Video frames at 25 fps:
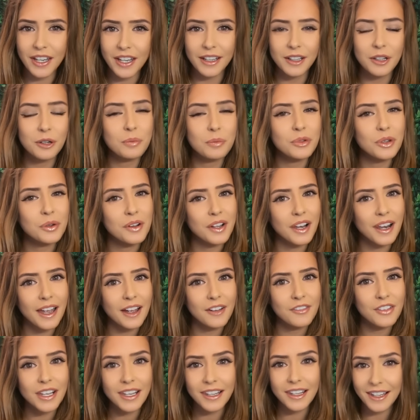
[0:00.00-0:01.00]
and I hope you all
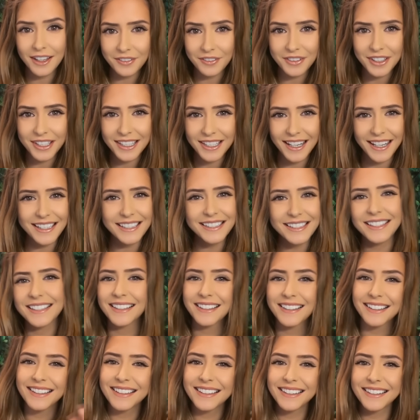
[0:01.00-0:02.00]
have lovely days.
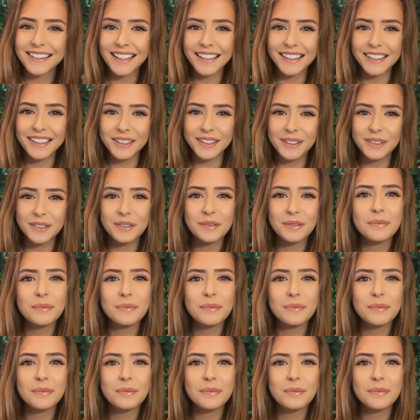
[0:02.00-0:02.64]
Thank you.